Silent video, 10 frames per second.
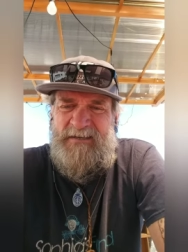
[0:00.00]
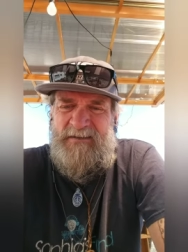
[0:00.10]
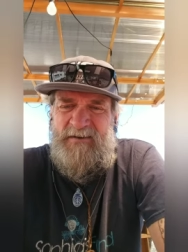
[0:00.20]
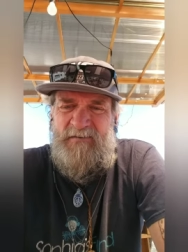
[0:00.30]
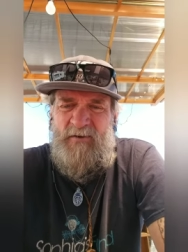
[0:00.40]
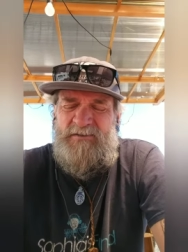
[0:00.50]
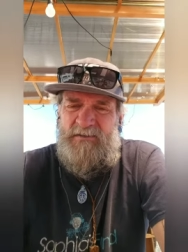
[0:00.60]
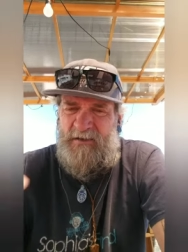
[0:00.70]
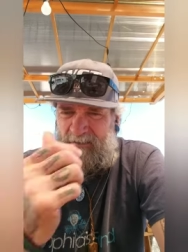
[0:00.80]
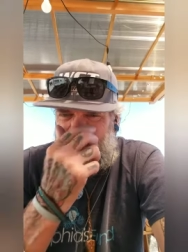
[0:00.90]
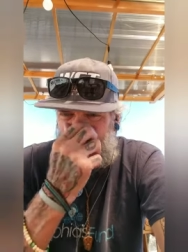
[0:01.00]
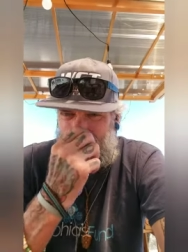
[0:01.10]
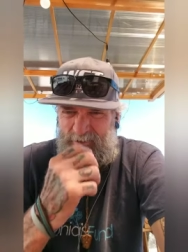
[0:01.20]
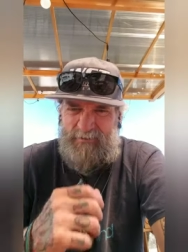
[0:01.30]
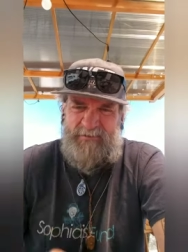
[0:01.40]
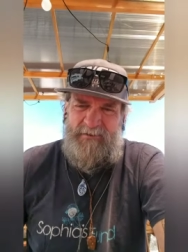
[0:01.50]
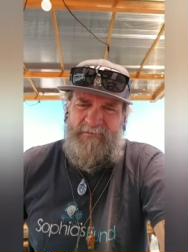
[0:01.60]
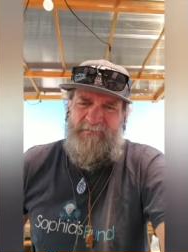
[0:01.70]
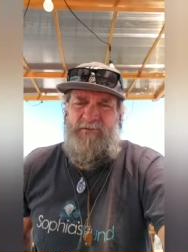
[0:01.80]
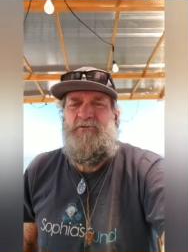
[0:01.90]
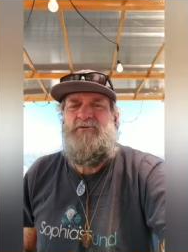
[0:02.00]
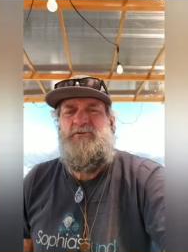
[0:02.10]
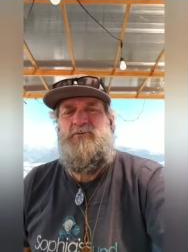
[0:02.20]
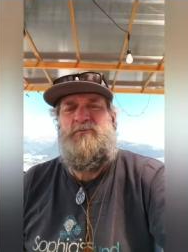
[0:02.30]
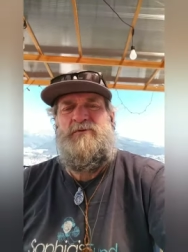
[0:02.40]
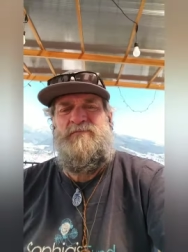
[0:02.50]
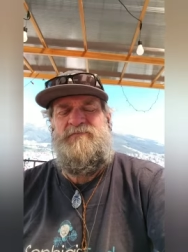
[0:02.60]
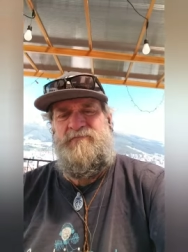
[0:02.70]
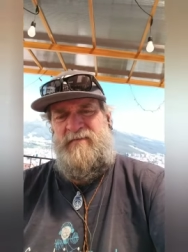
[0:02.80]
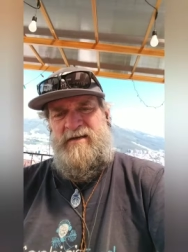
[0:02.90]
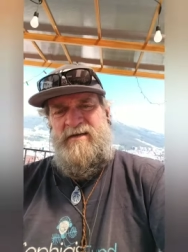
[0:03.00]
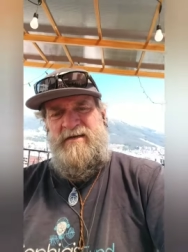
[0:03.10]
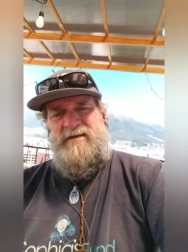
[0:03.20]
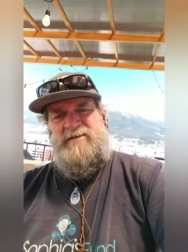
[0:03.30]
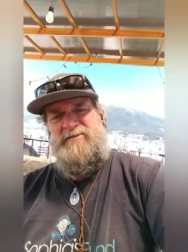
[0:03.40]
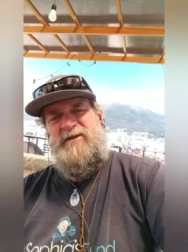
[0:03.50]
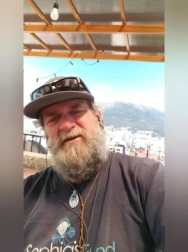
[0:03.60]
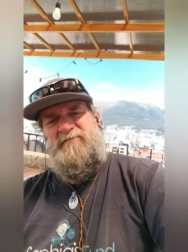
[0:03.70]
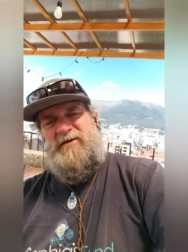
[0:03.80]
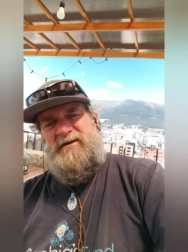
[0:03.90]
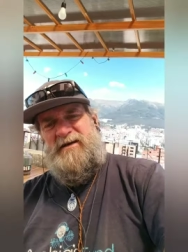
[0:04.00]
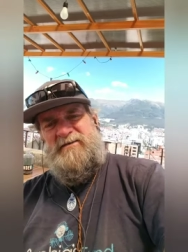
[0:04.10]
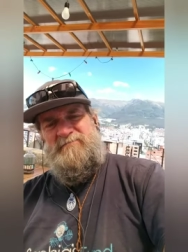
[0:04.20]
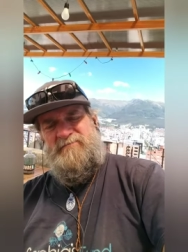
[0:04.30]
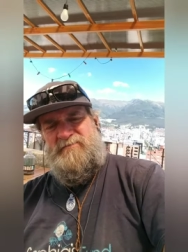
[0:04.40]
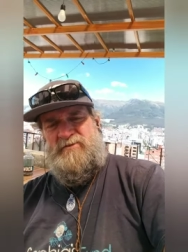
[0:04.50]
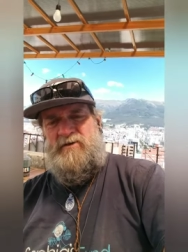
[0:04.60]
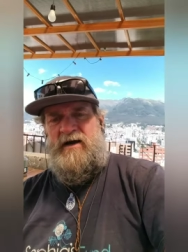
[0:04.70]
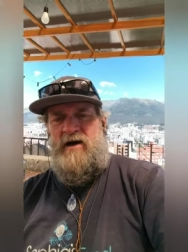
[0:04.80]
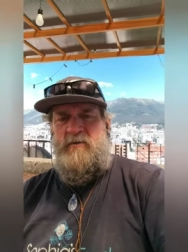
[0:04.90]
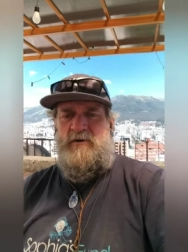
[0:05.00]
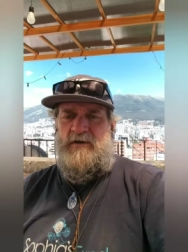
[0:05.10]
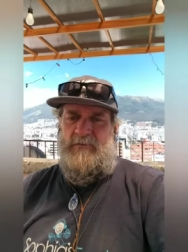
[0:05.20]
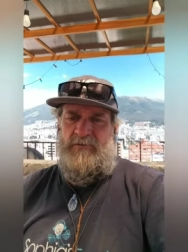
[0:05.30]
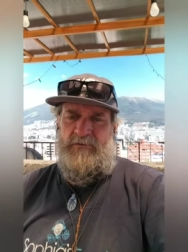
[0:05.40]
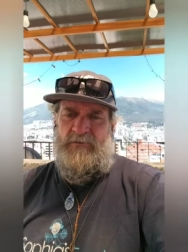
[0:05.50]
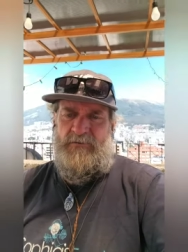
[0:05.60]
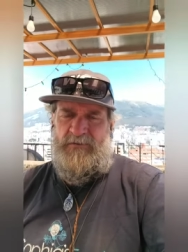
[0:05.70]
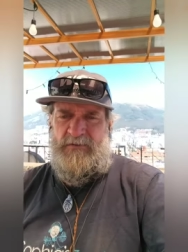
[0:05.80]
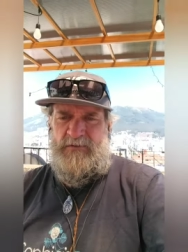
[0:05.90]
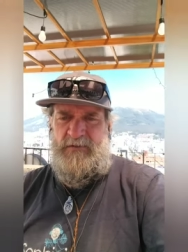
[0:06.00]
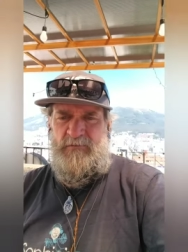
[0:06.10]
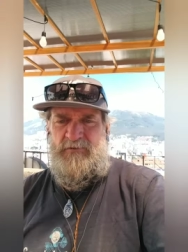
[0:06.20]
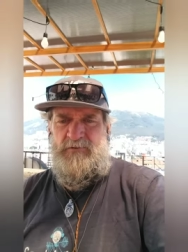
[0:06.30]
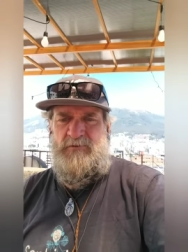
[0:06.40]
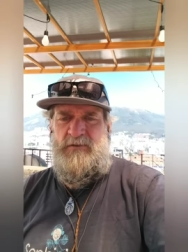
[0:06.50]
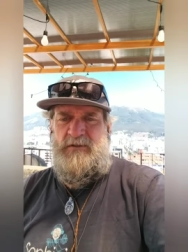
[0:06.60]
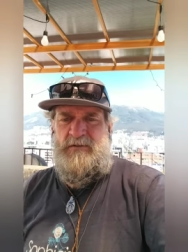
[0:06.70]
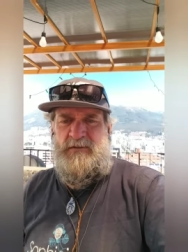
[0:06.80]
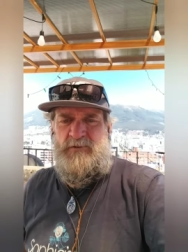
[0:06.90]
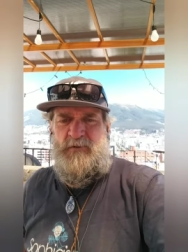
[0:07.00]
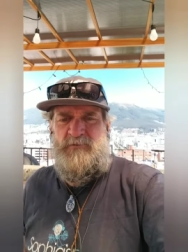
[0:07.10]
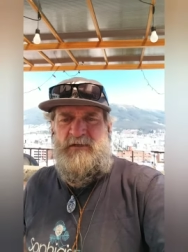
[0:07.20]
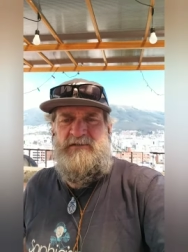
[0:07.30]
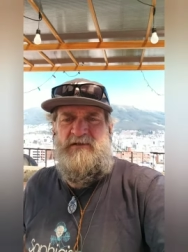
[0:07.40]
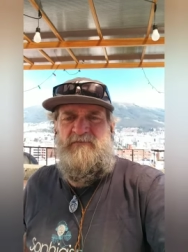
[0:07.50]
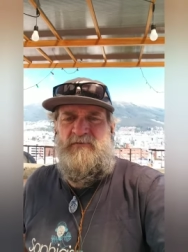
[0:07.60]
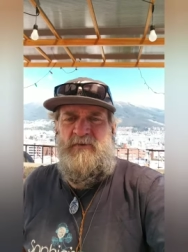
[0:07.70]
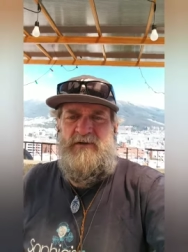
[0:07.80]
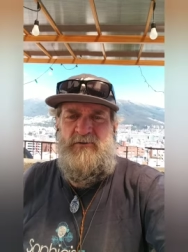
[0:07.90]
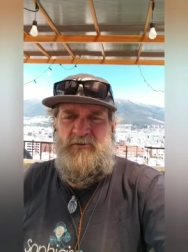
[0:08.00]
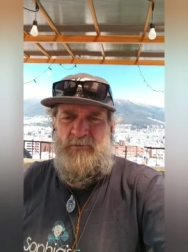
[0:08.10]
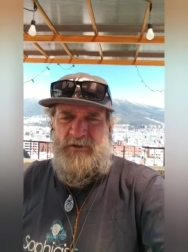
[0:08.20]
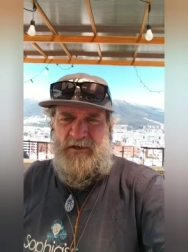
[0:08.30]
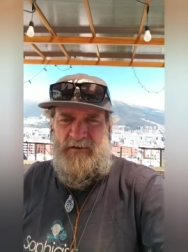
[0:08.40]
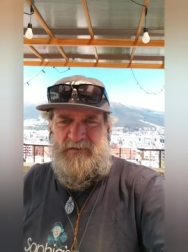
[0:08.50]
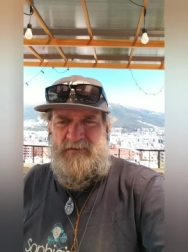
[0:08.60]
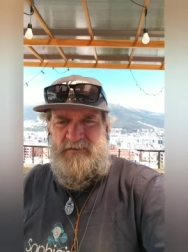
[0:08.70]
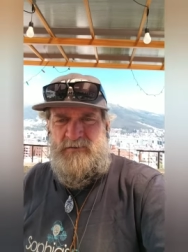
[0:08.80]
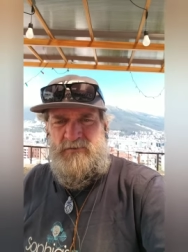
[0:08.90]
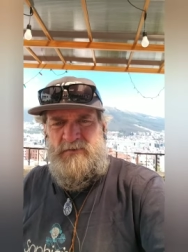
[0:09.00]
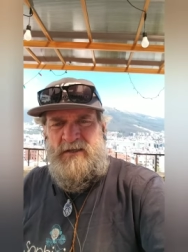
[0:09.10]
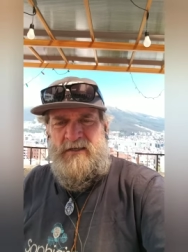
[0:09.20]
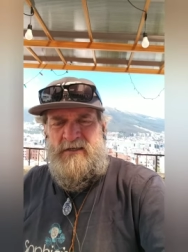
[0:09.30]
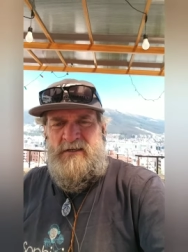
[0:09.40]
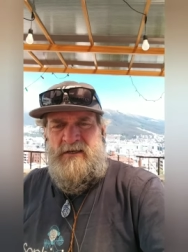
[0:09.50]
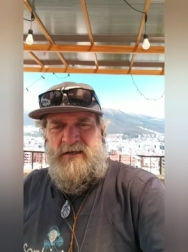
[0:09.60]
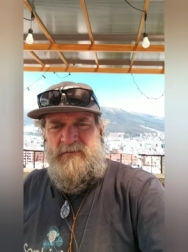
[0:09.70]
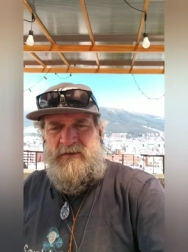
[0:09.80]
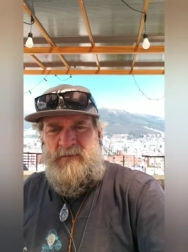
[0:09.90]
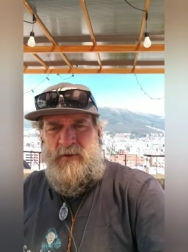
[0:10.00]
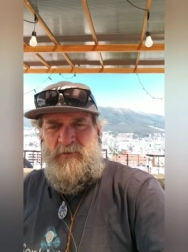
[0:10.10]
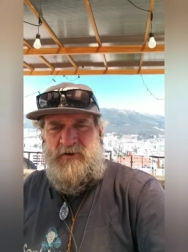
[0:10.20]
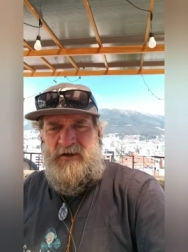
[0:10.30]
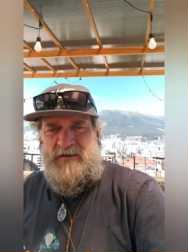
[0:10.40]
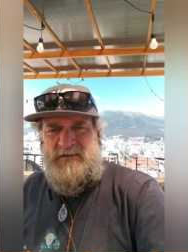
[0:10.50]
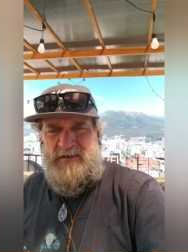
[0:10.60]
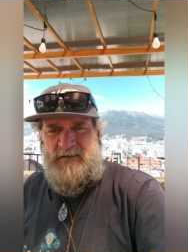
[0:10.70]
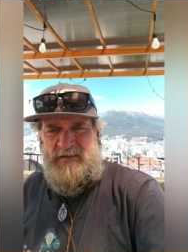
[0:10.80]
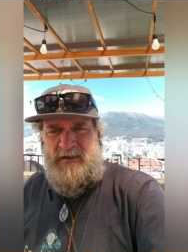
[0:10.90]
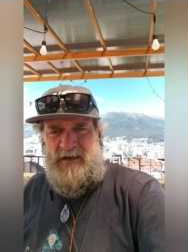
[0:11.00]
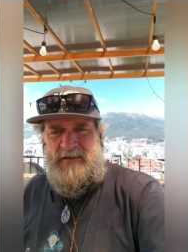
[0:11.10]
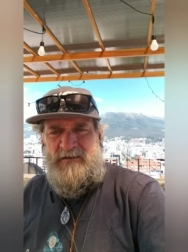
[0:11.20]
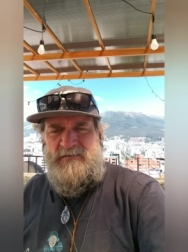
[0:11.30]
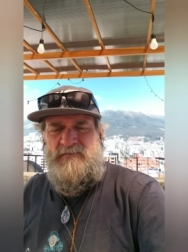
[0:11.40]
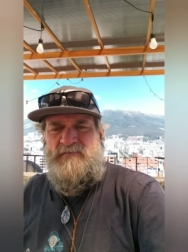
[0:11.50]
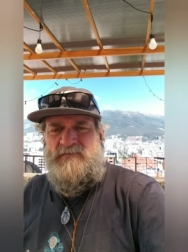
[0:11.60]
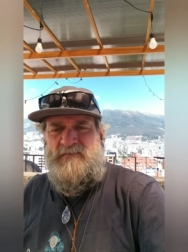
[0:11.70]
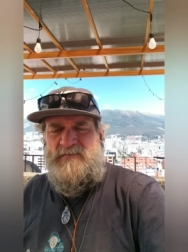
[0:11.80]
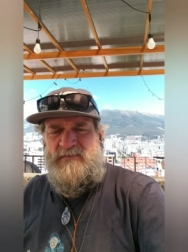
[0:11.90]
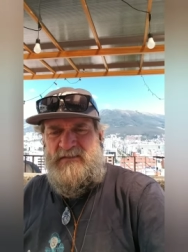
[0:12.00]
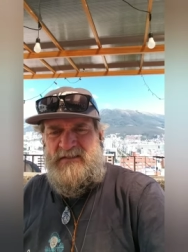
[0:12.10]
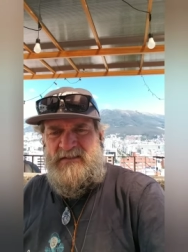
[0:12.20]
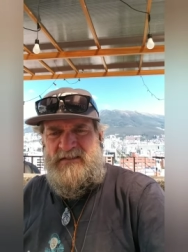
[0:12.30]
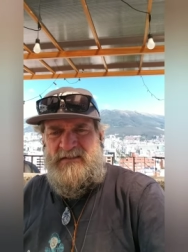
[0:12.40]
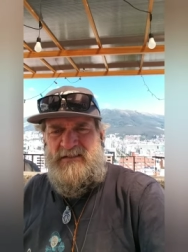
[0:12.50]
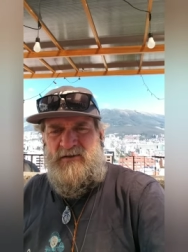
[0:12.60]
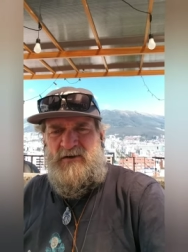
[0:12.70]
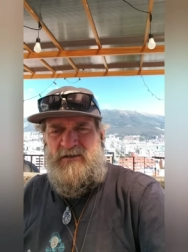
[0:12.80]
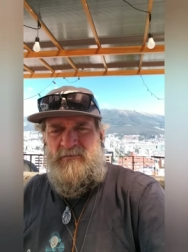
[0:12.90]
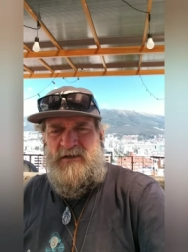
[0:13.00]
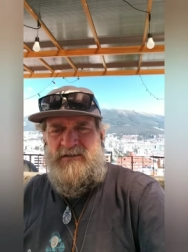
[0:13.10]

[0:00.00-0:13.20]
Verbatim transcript: You know, I watched a lot of documentaries on YouTube, and just trying to figure out, you know, how I want to come to come to uh, express myself on my YouTube channel and to come up with the content that I can, you know, get the